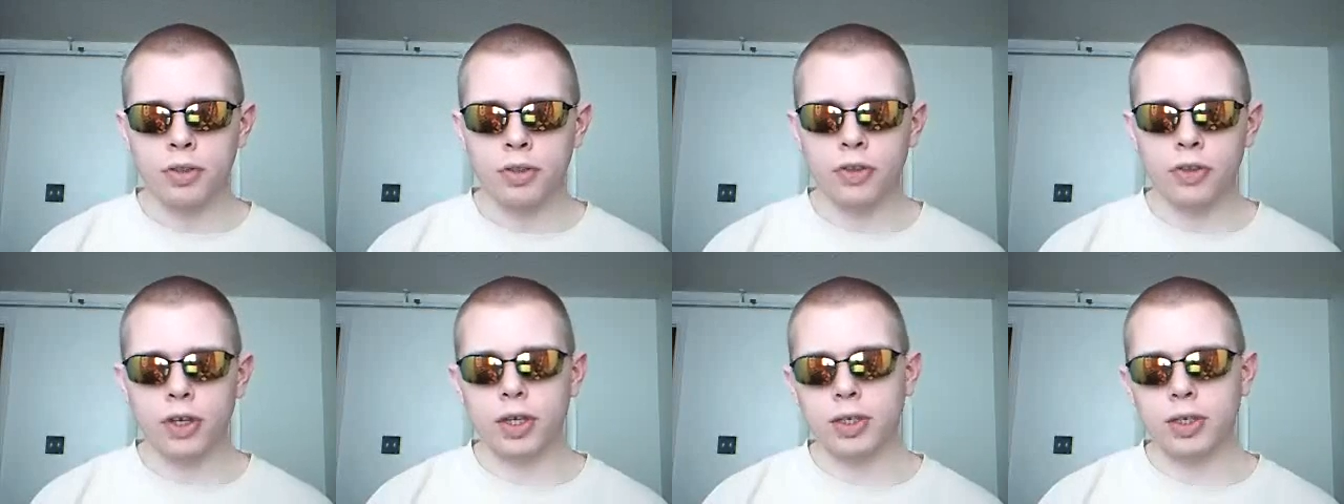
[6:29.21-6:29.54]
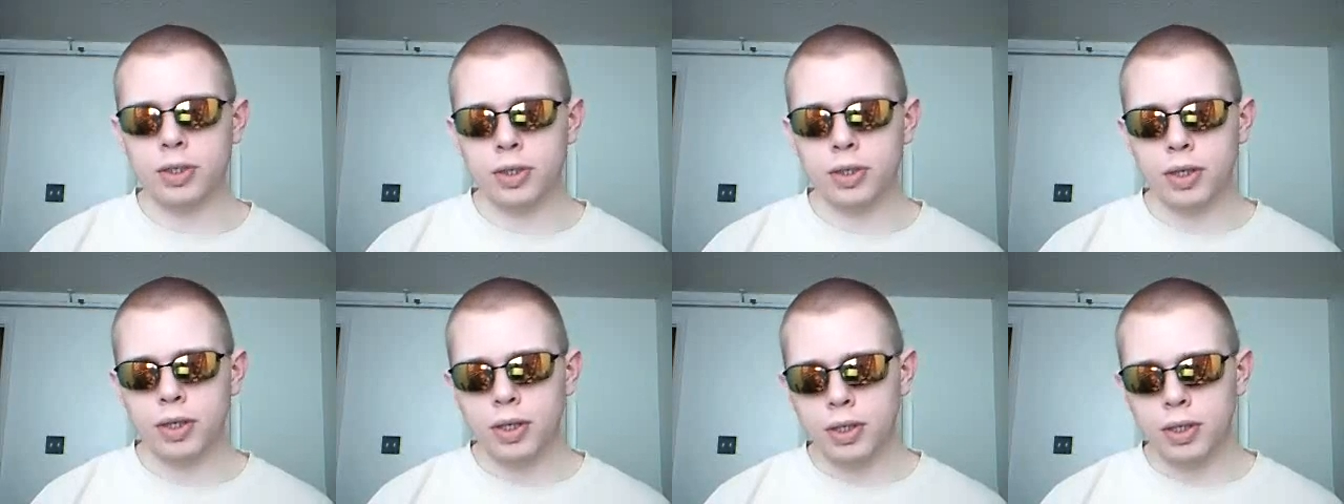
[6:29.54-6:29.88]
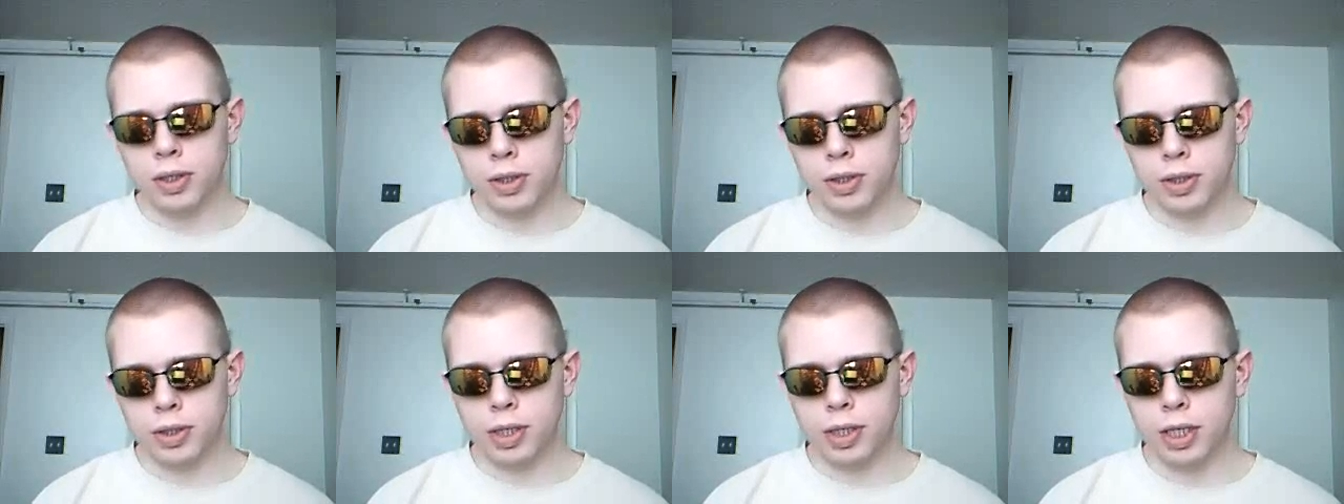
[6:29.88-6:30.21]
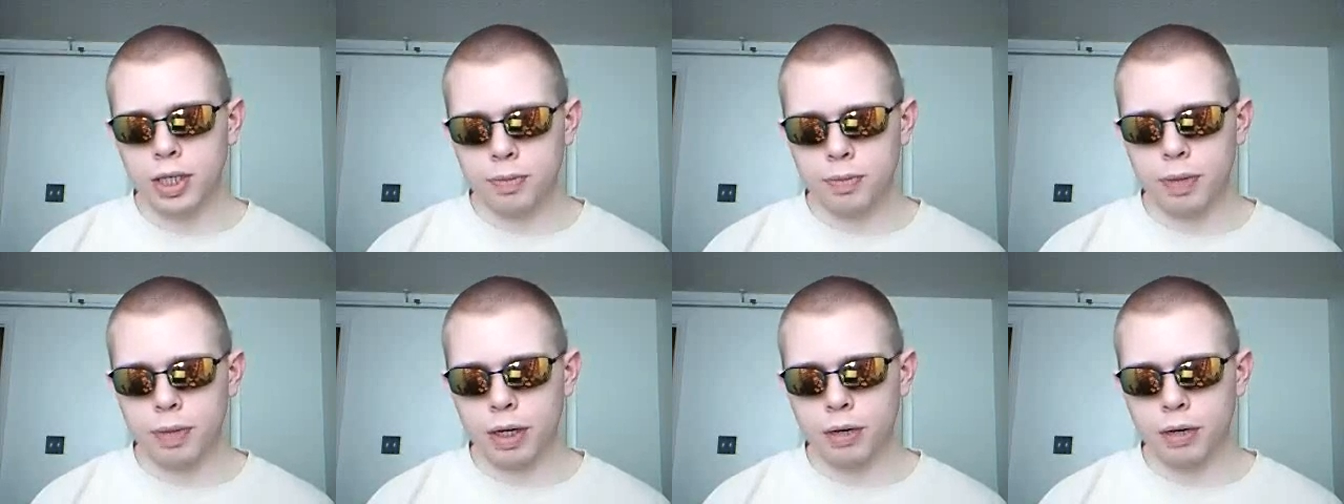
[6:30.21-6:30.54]
Thus,
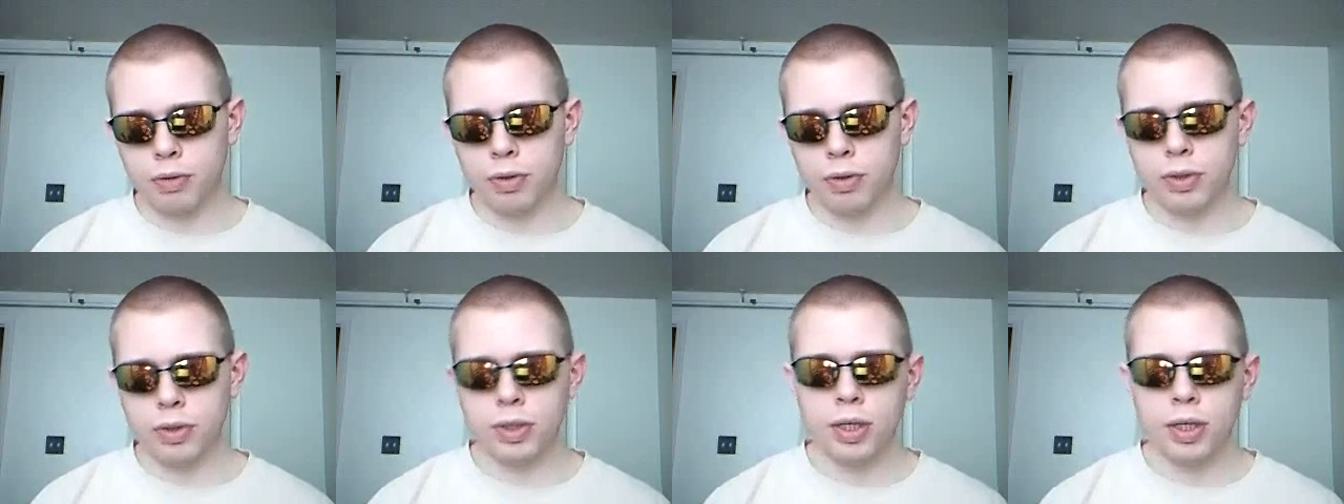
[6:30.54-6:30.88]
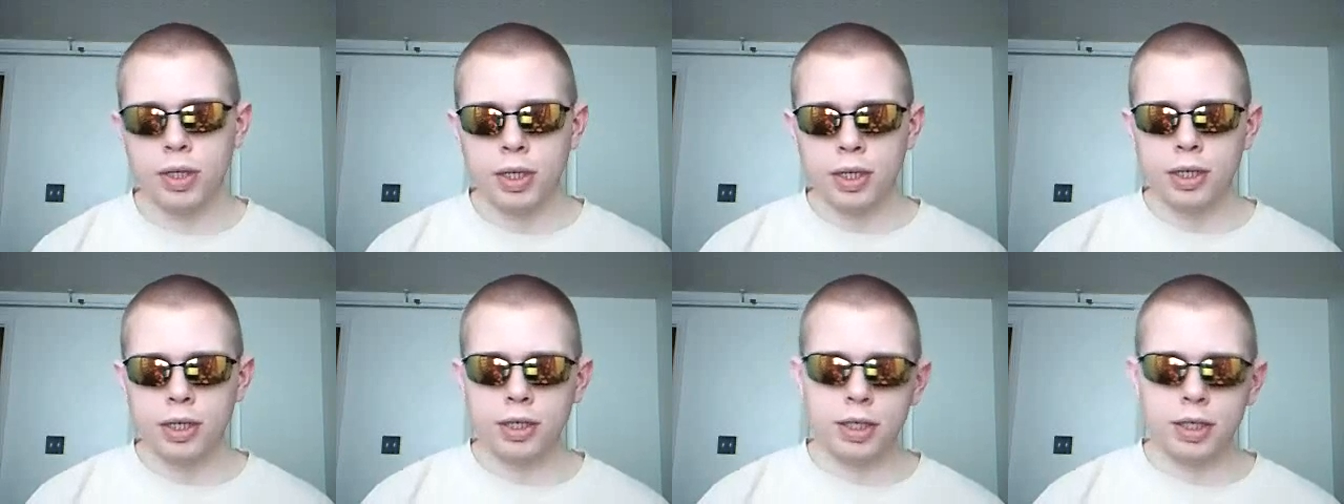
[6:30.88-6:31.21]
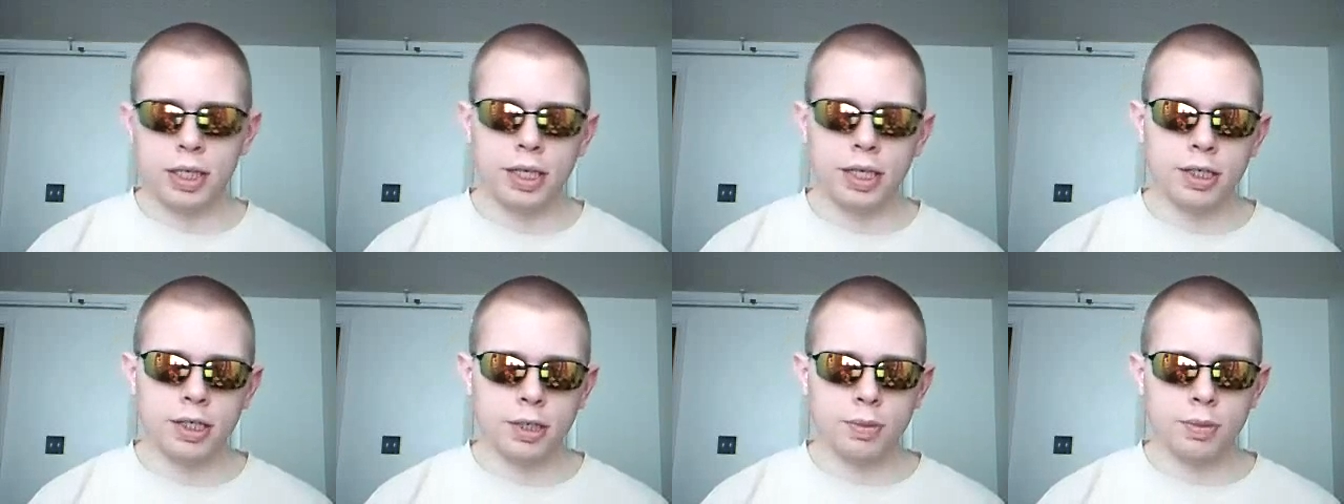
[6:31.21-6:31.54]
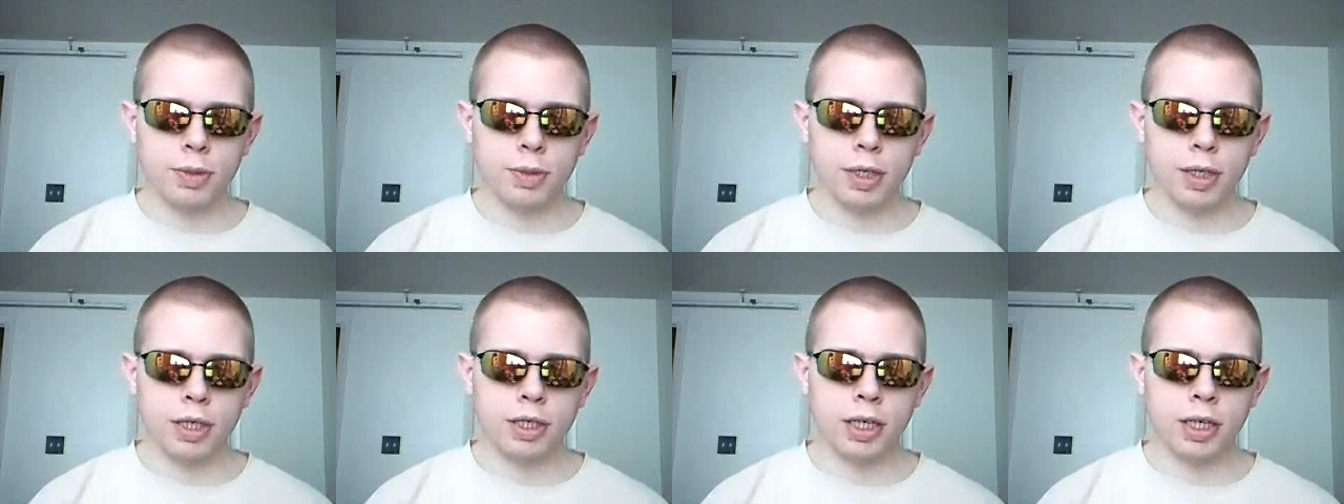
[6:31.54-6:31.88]
C is backwards, D is
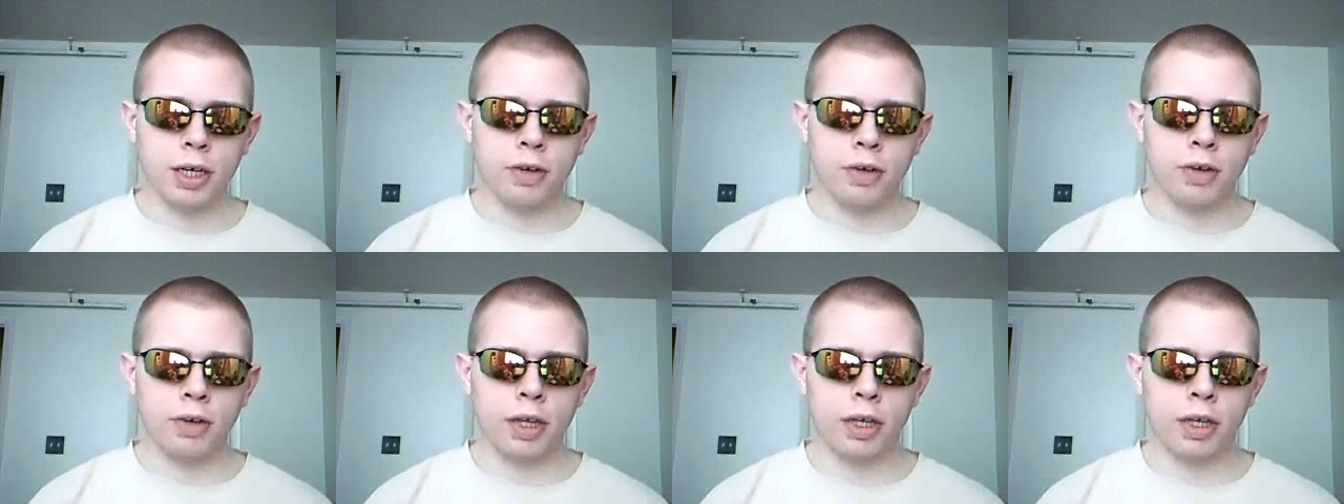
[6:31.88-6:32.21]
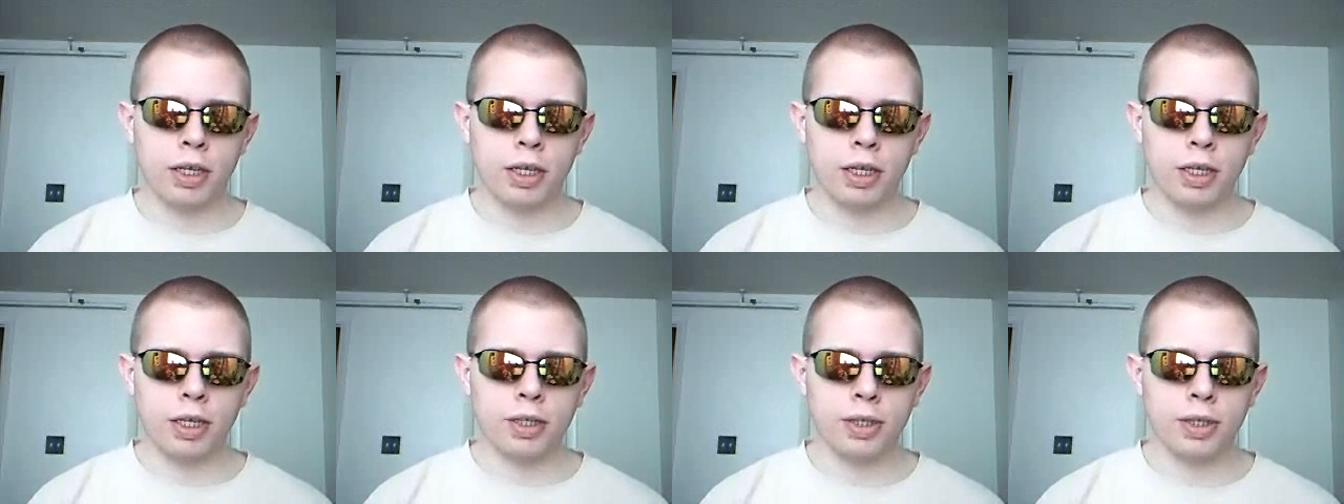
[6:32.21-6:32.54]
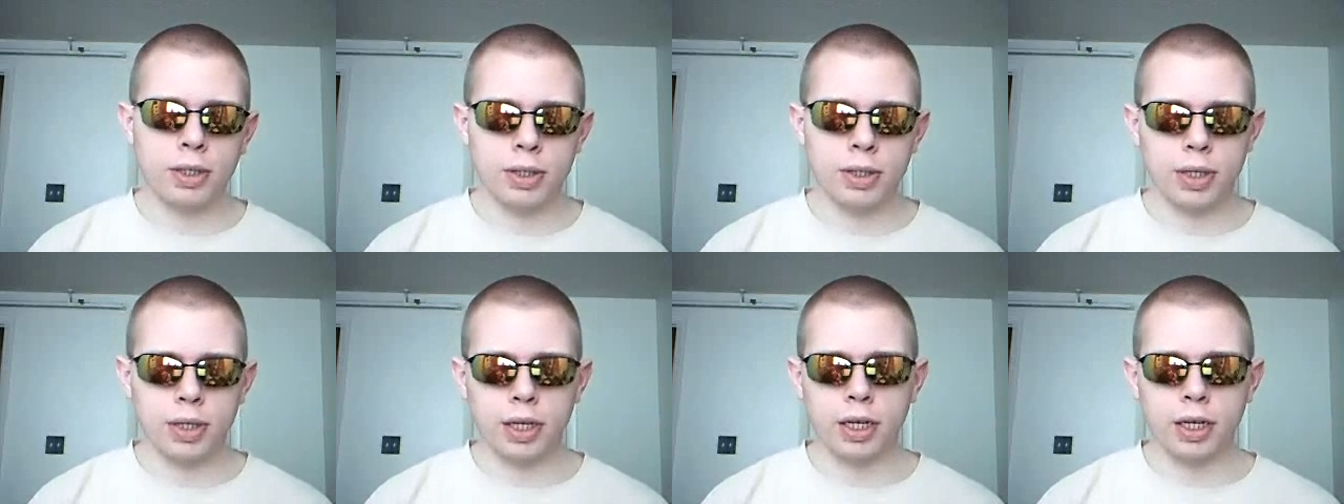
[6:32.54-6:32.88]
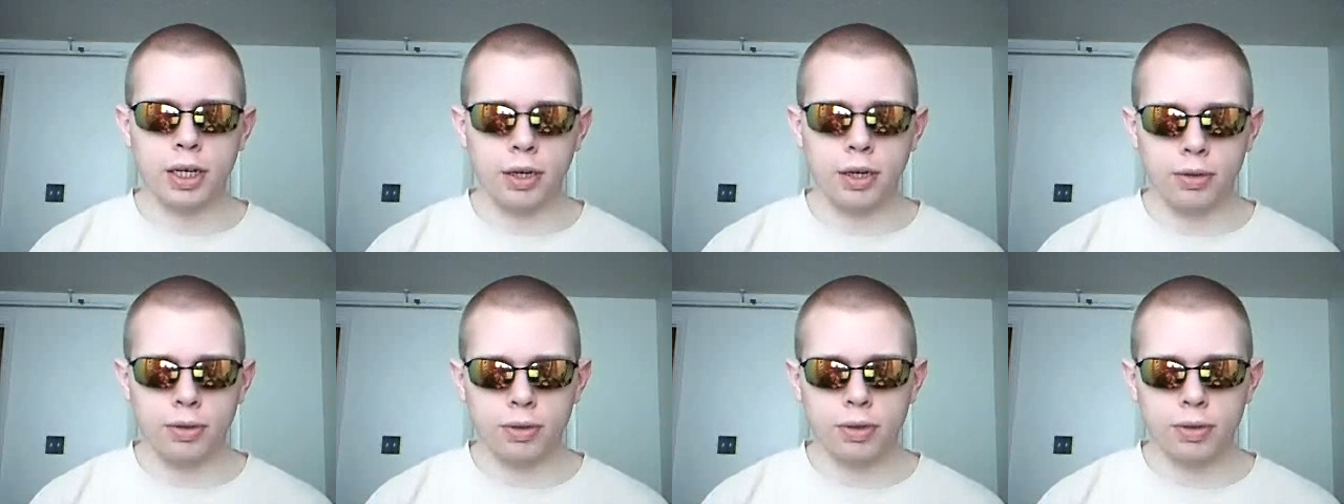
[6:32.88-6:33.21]
upside down, and E is inside
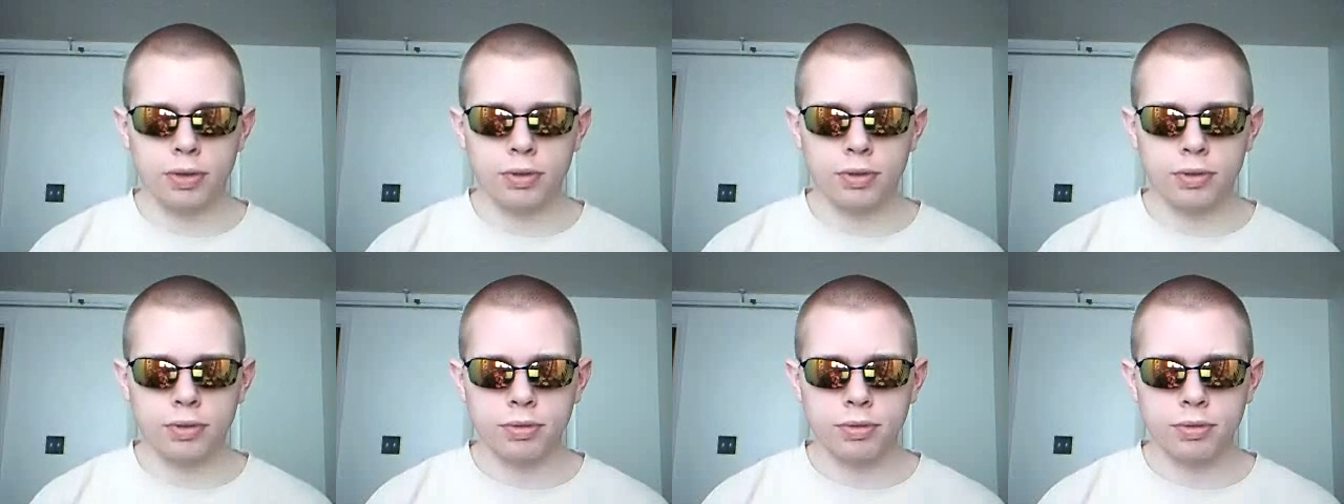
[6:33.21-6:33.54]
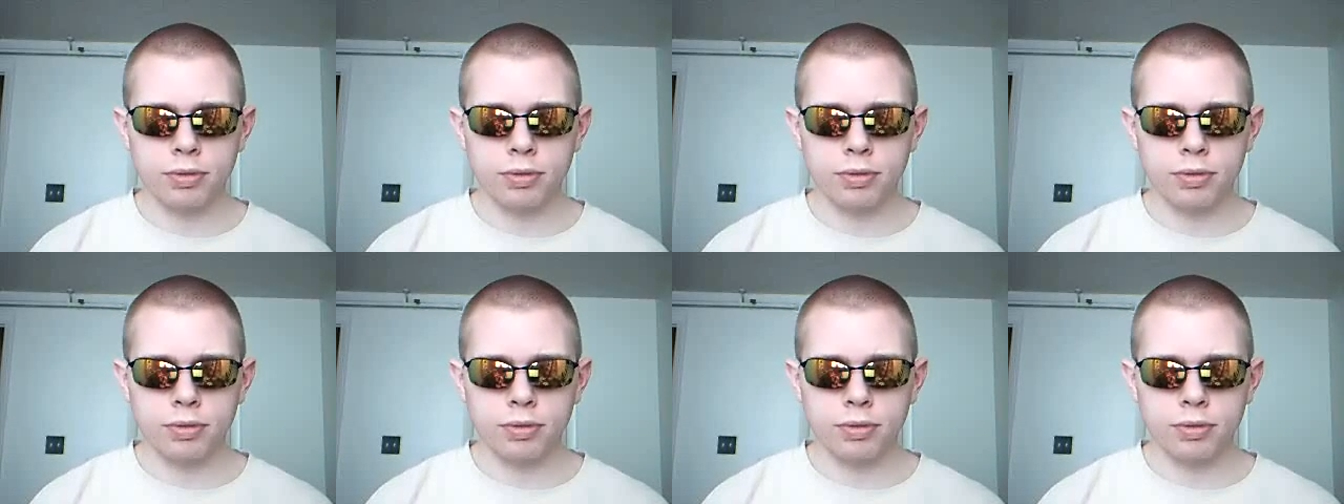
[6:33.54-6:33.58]
out.